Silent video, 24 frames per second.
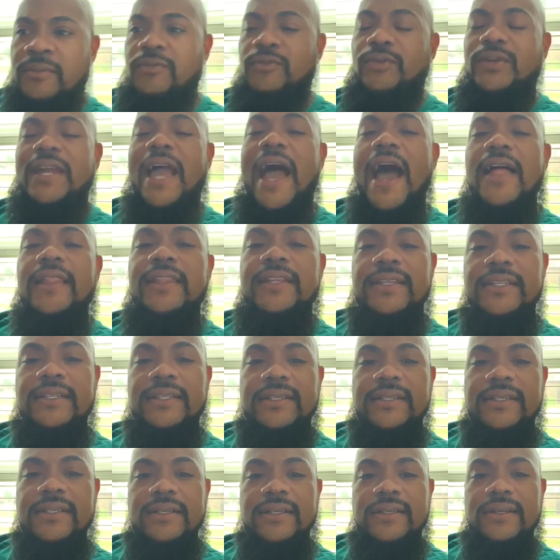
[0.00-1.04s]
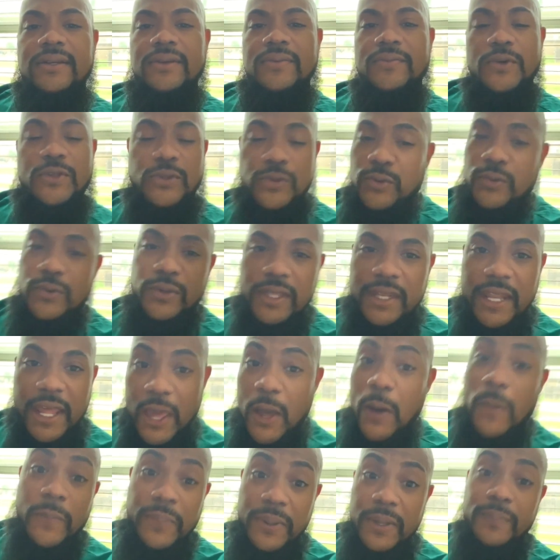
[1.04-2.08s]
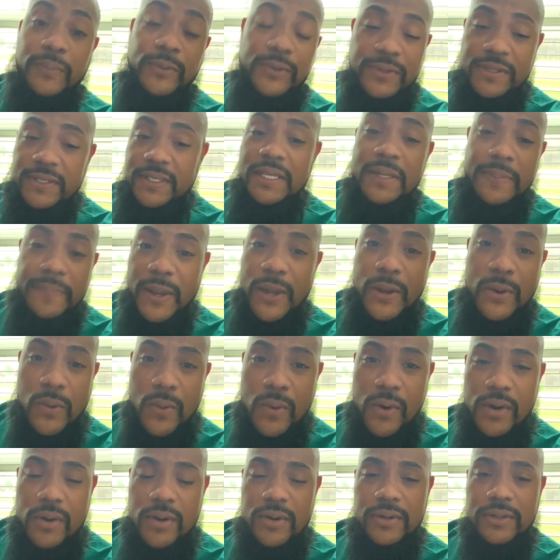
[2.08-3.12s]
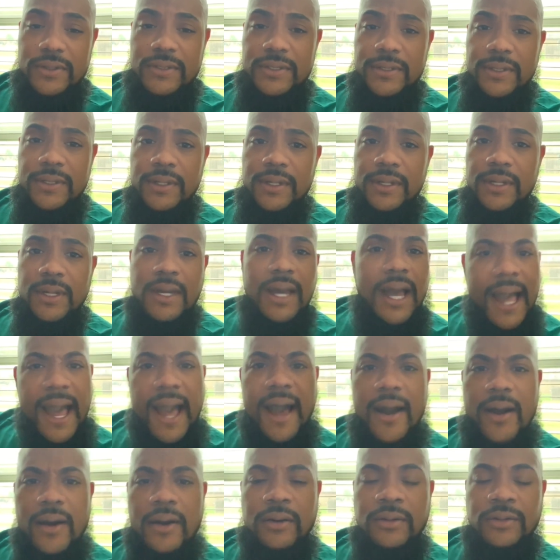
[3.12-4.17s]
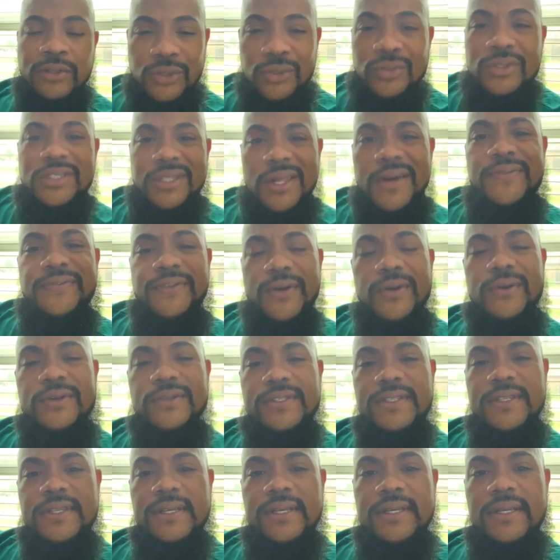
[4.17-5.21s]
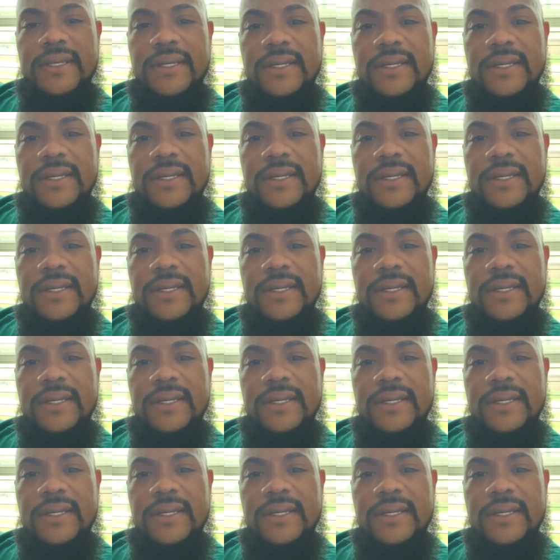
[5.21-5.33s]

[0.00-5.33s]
reality when you can help people see better worlds. How? Use love first.